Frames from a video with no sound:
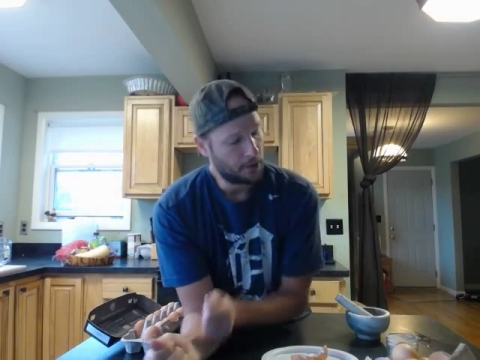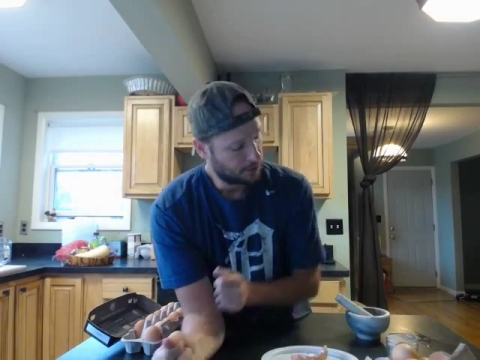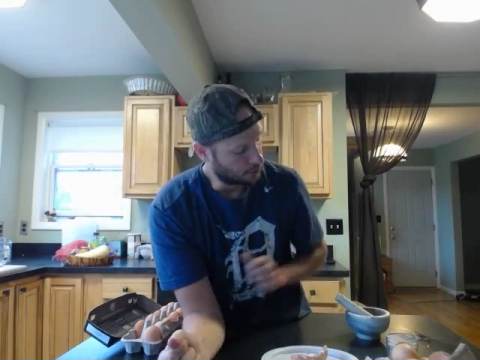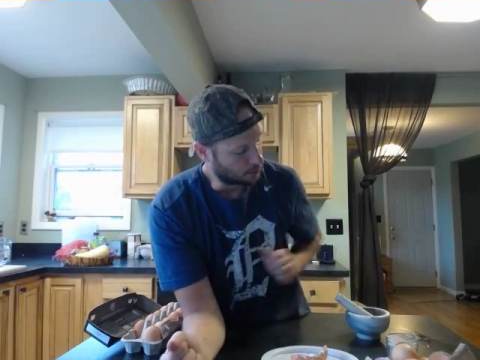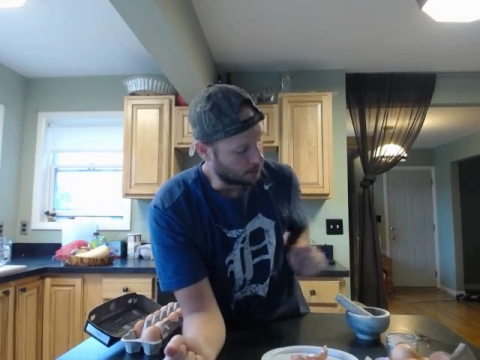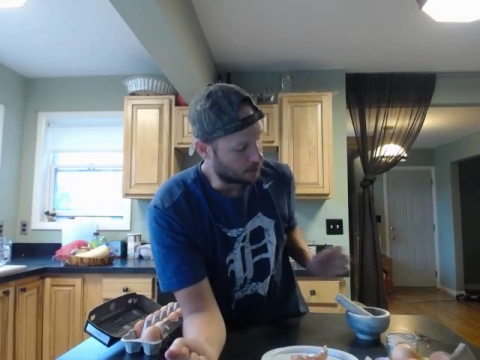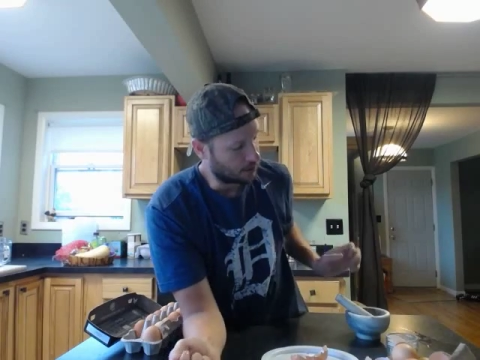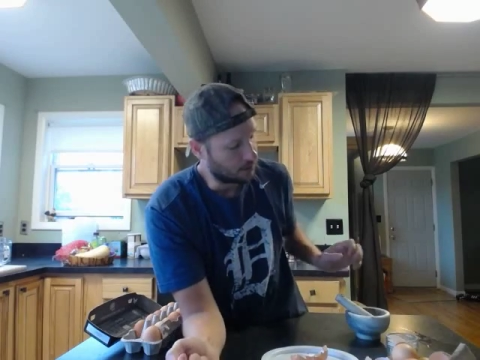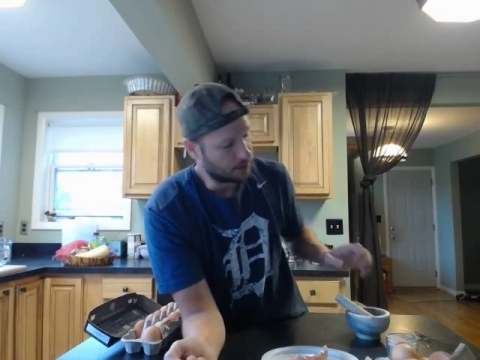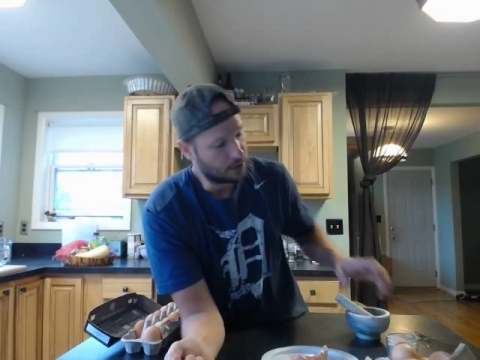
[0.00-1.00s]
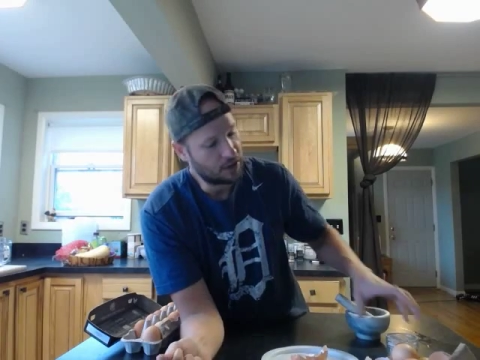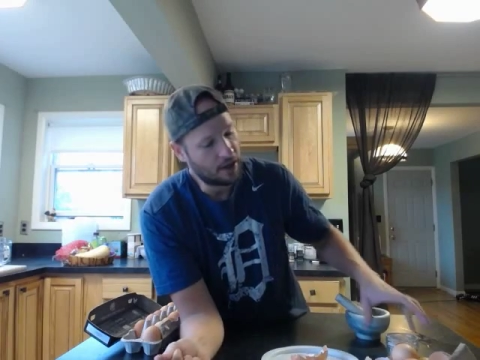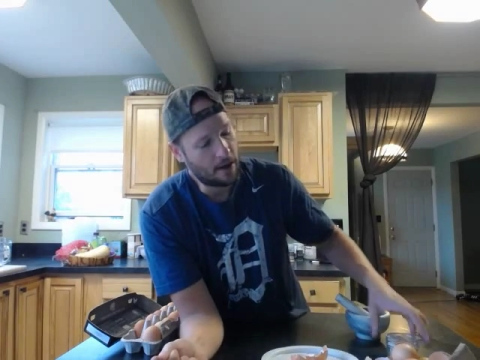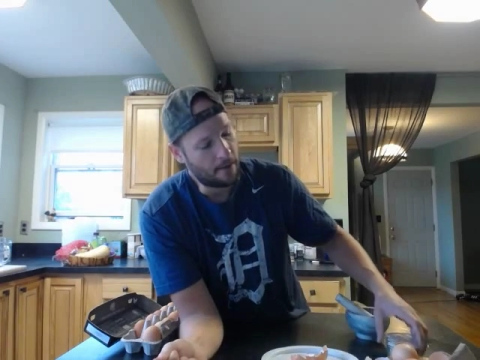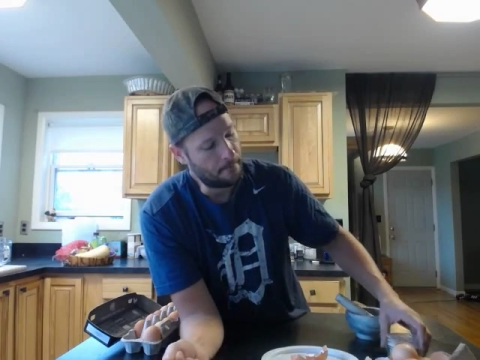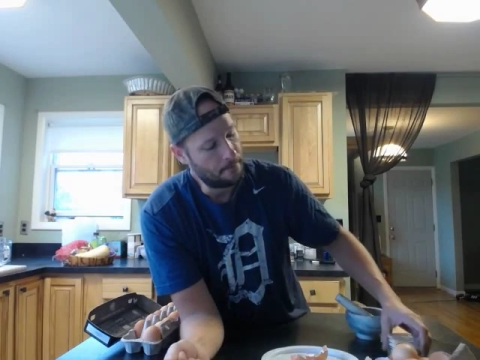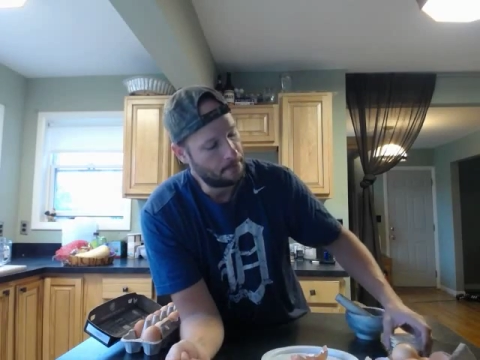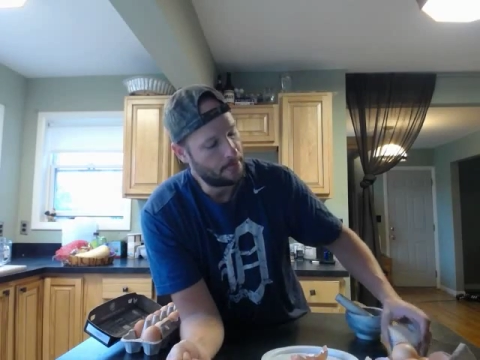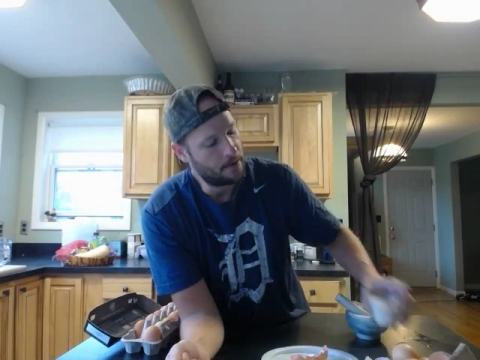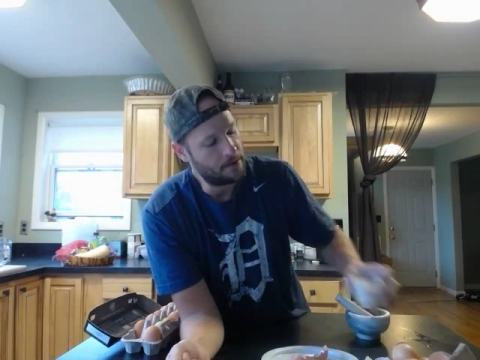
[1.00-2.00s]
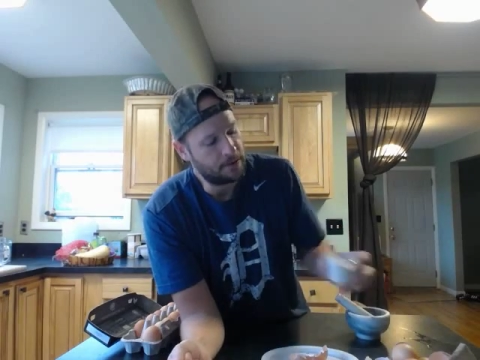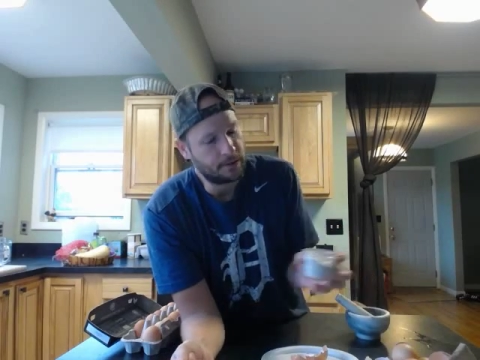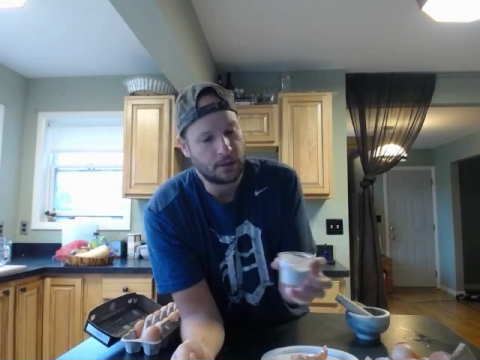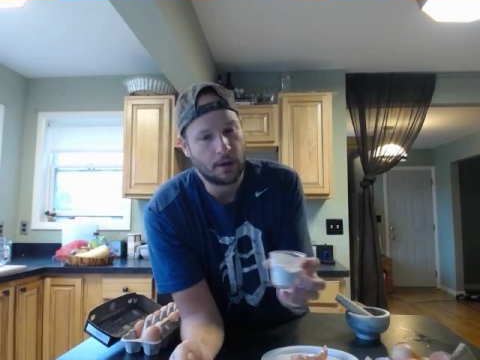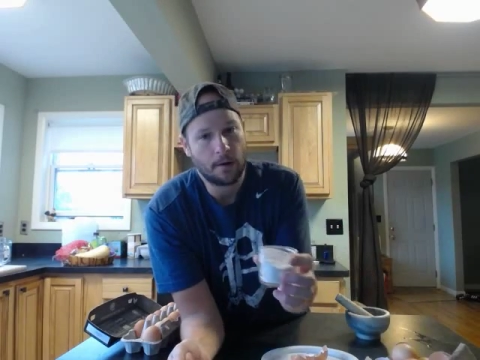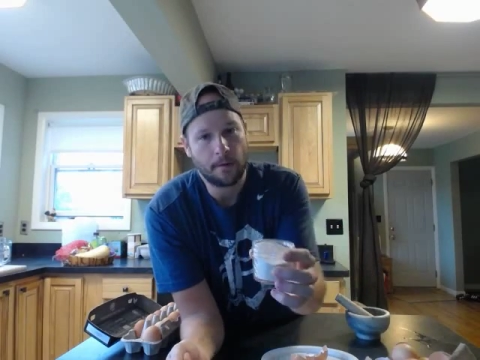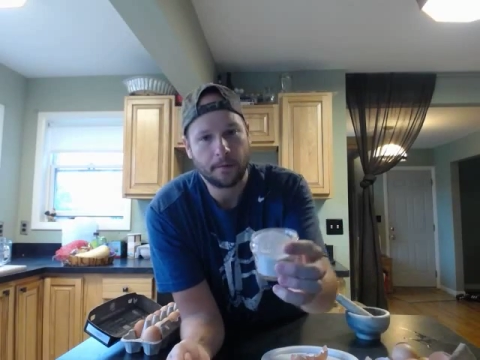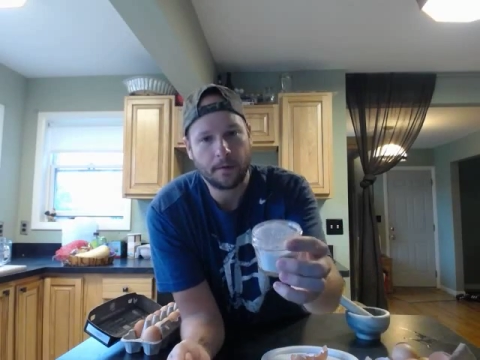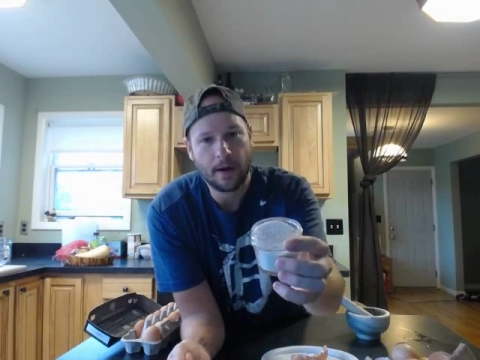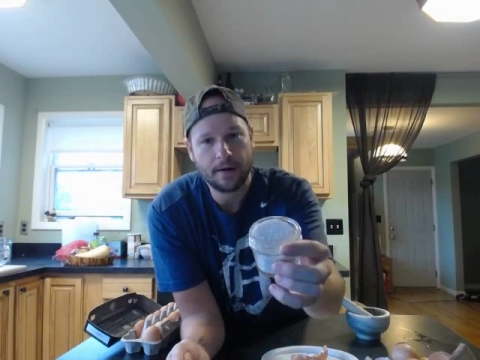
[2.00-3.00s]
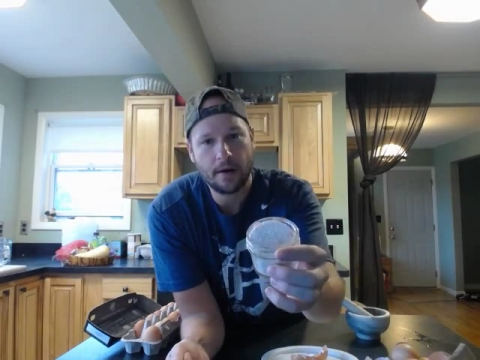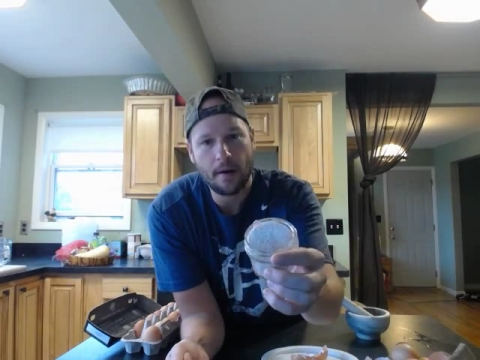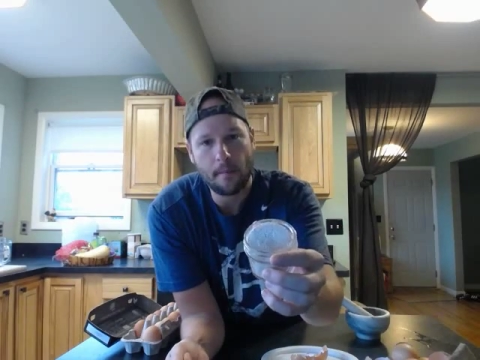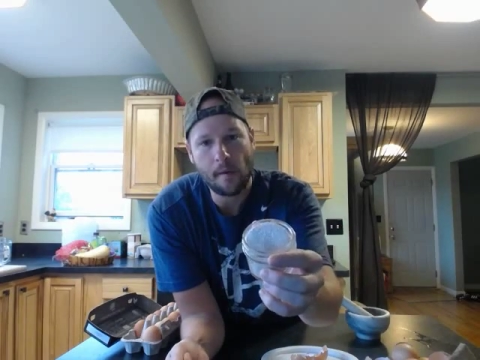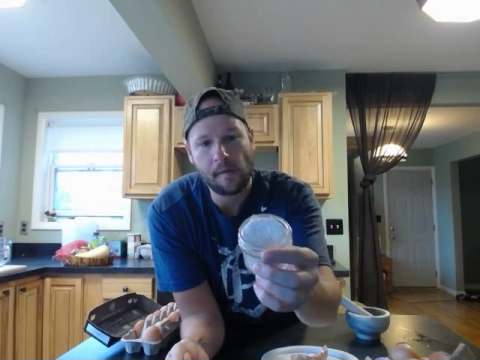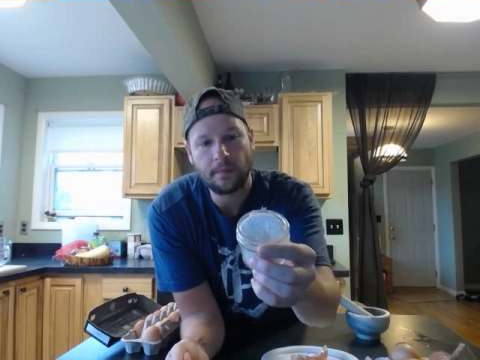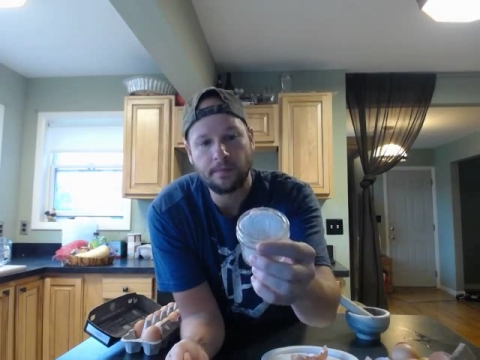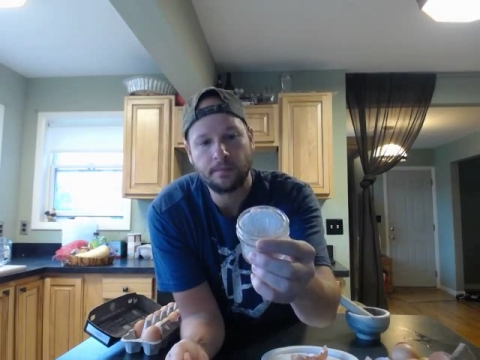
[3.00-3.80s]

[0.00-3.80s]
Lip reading: So what you could do with the shell is grind it up